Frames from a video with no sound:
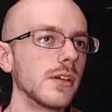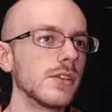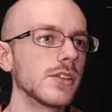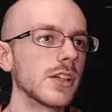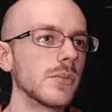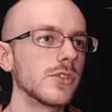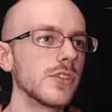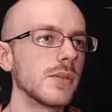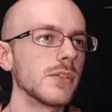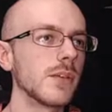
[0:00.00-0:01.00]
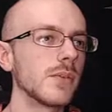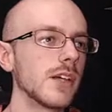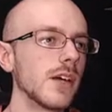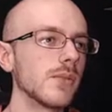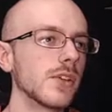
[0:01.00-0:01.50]
at least get the most damage out we
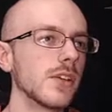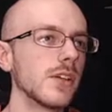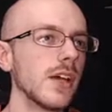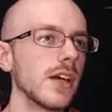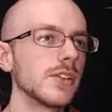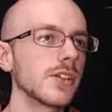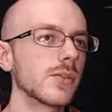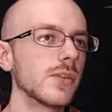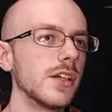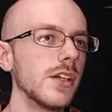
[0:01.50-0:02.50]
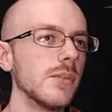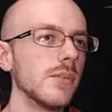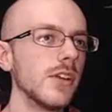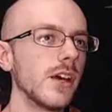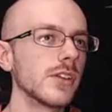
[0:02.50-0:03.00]
can with it. Yeah, he's a three key,
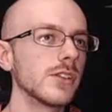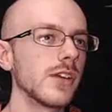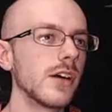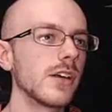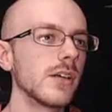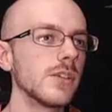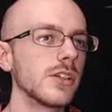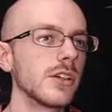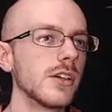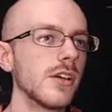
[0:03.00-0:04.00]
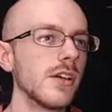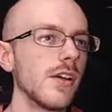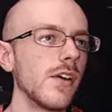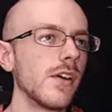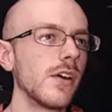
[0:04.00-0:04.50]
but like, there's a lot of damage.
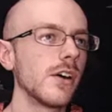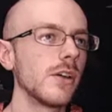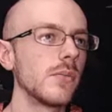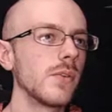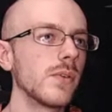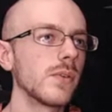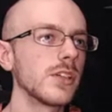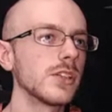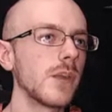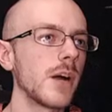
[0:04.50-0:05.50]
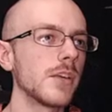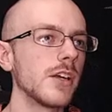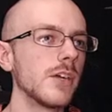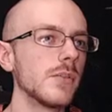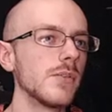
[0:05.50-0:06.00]
Um, or we can just bop on
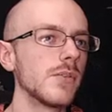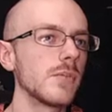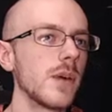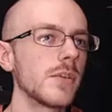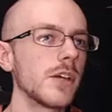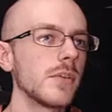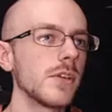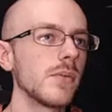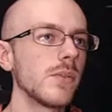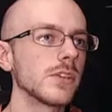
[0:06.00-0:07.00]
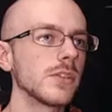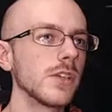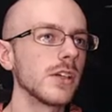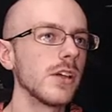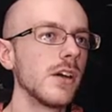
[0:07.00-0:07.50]
him. We can bop on anybody we want to,
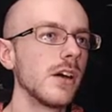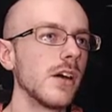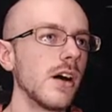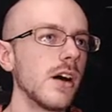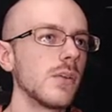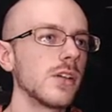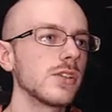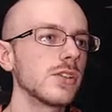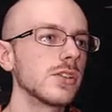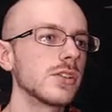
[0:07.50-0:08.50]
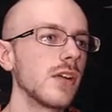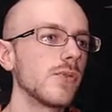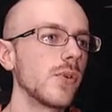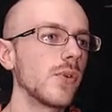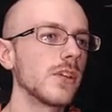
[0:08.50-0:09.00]
man. Uh, we can send
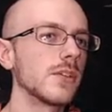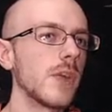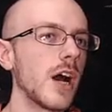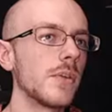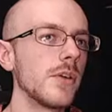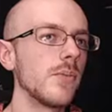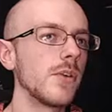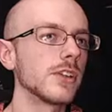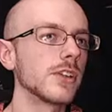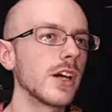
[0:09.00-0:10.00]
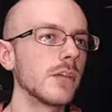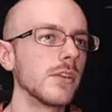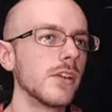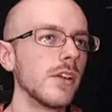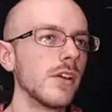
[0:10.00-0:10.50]
forward and pop him one time.
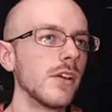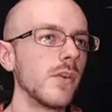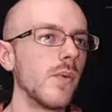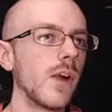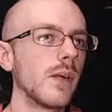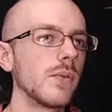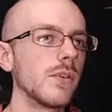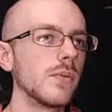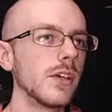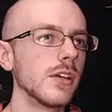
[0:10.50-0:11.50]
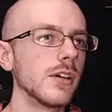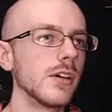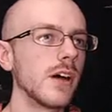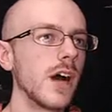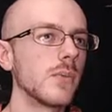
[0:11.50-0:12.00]
Why wouldn't we?
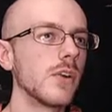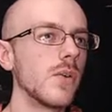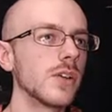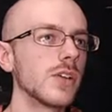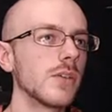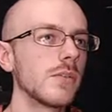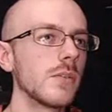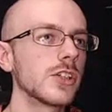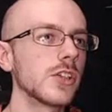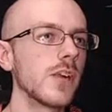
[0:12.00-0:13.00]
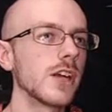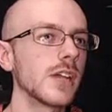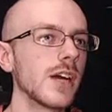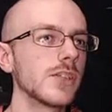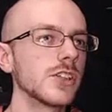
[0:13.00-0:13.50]
Uh, I'm going to. I'm gonna make sure we
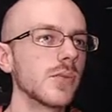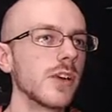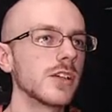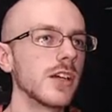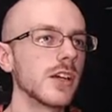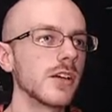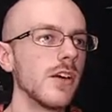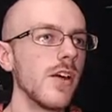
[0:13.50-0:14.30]
actually have the square taken.